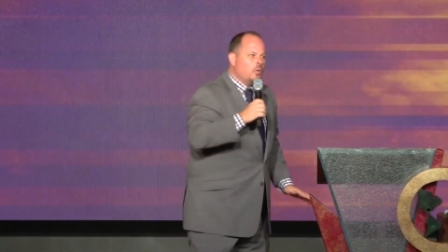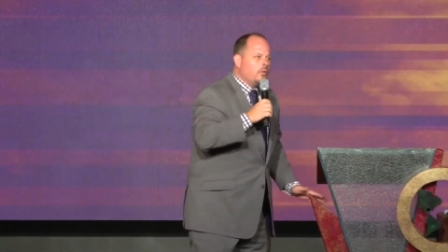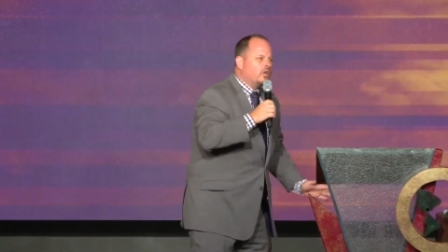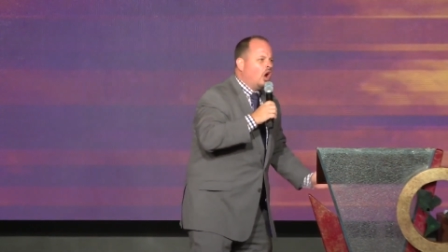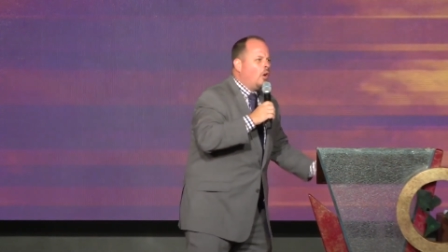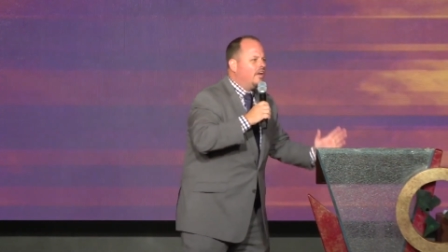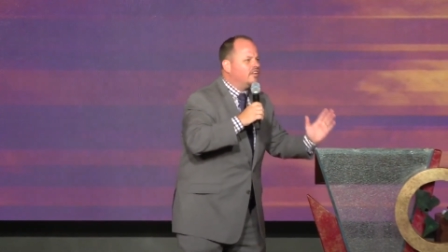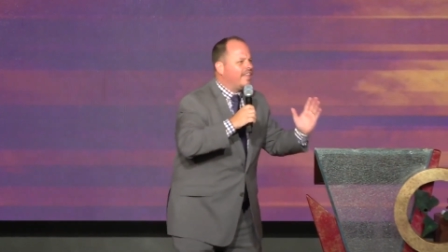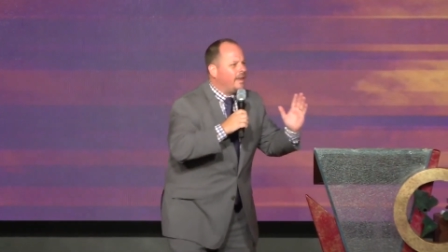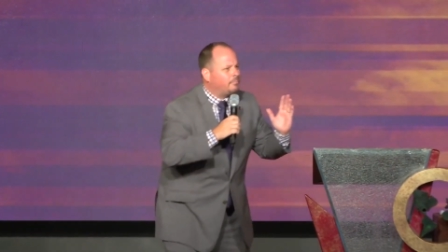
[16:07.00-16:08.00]
We would go
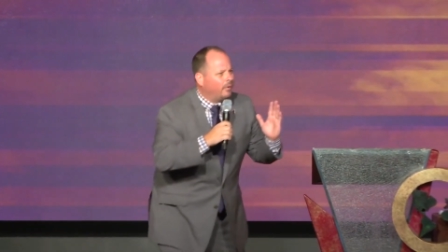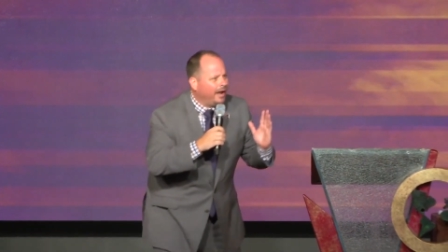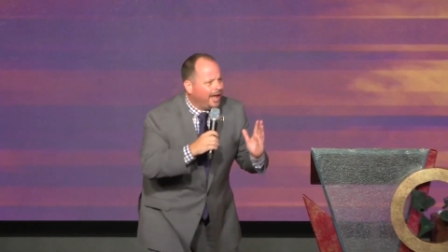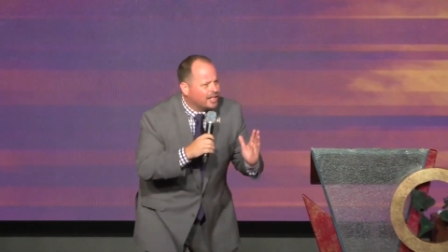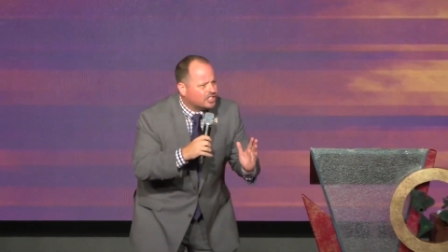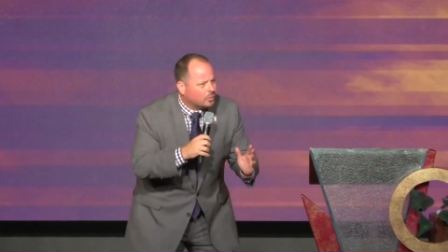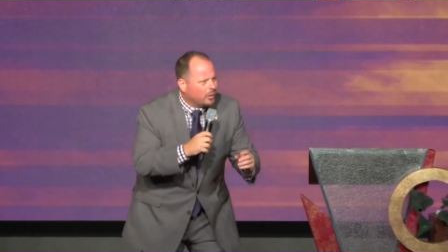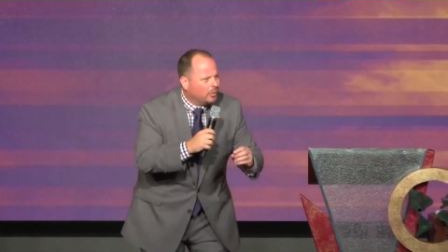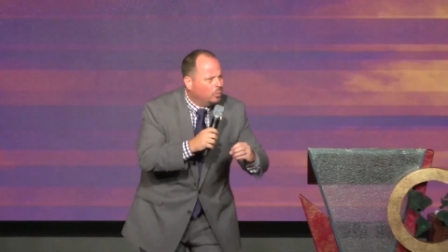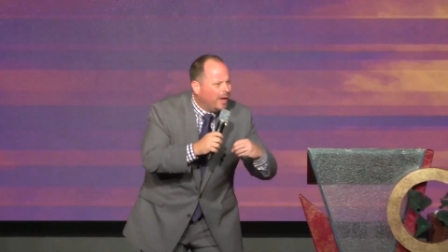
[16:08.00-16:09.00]
under that bridge and
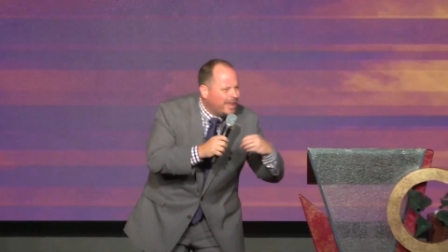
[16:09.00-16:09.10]
we would